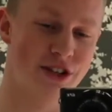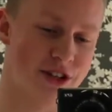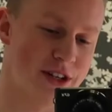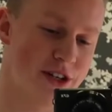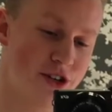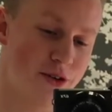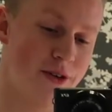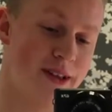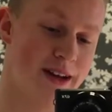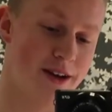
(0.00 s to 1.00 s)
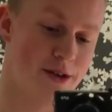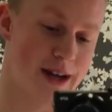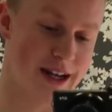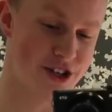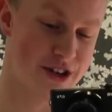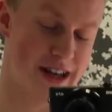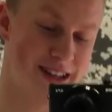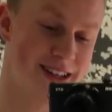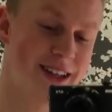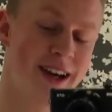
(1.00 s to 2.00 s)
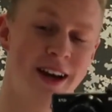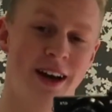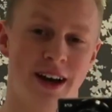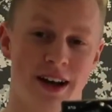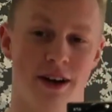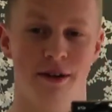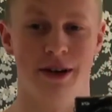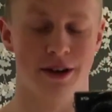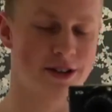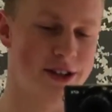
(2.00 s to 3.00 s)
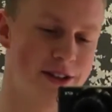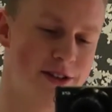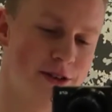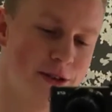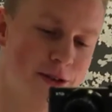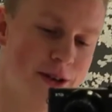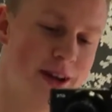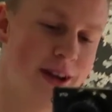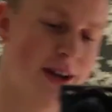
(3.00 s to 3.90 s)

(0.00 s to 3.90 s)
just going to show you then how I get shredded and how it looks good. So